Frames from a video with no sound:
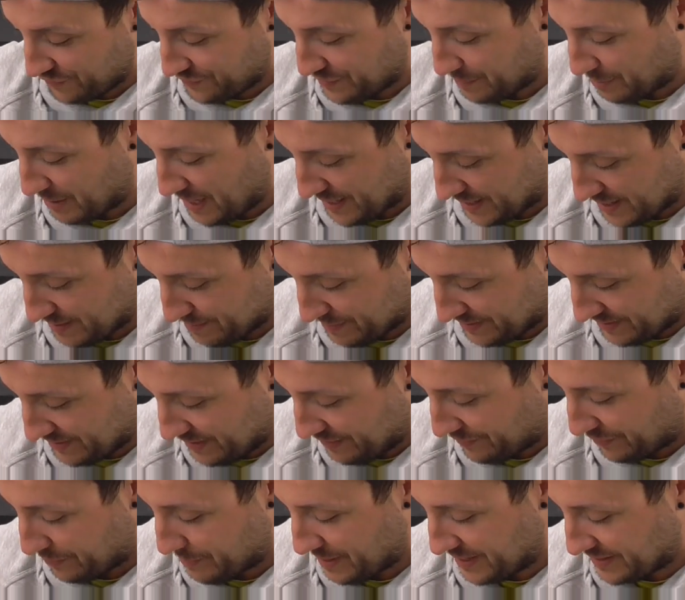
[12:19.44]
off the blanket, but
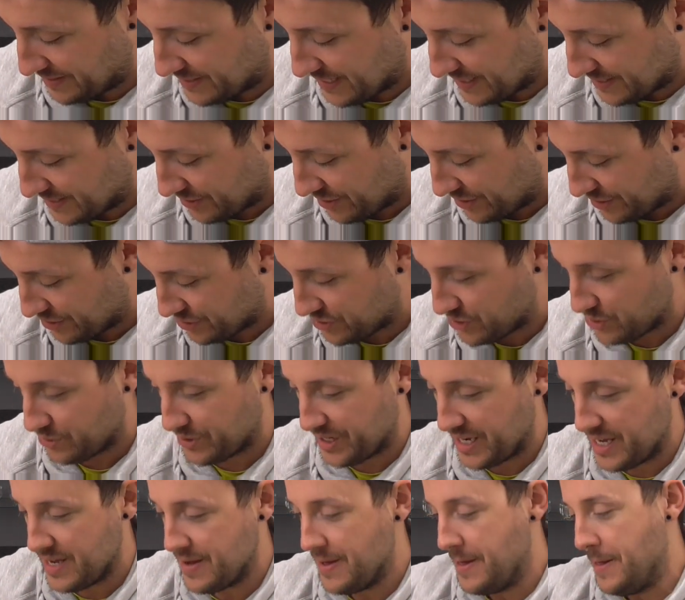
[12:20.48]
never mind, that's another
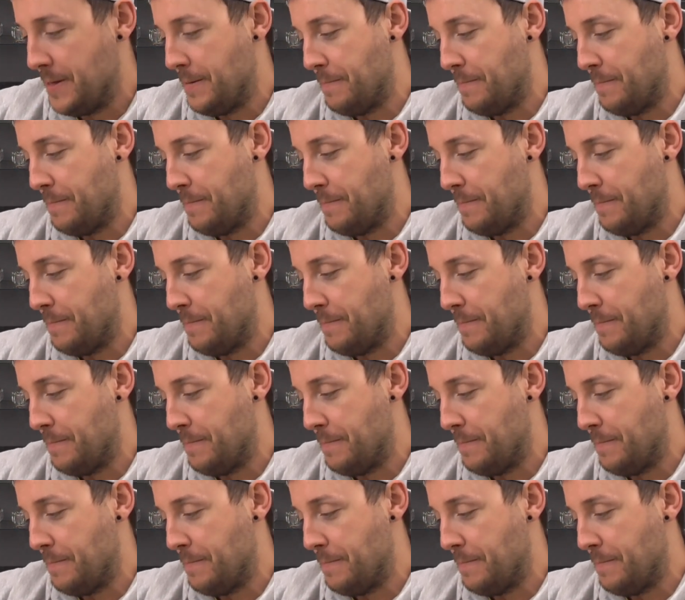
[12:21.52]
story.